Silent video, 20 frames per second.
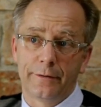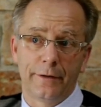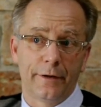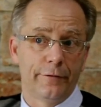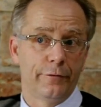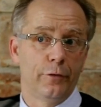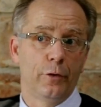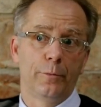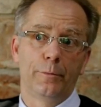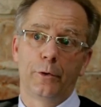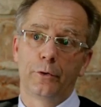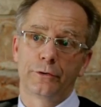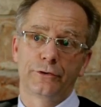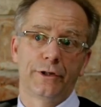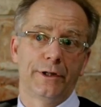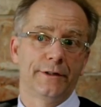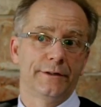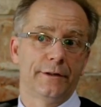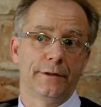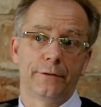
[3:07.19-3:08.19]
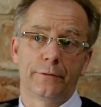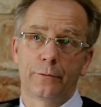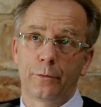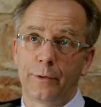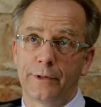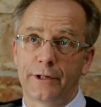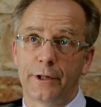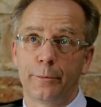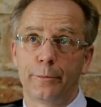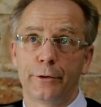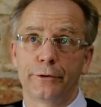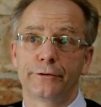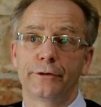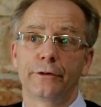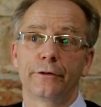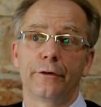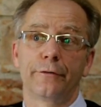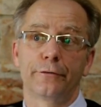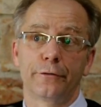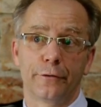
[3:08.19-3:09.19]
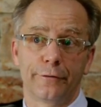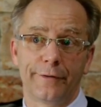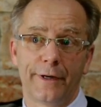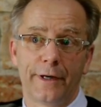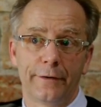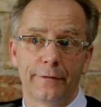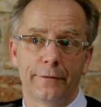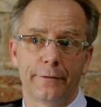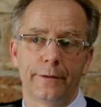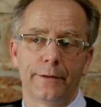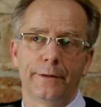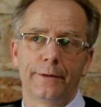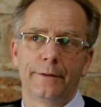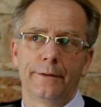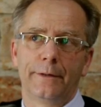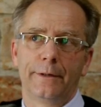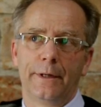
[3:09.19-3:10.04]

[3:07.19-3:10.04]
You have no more chance than 20% of survival.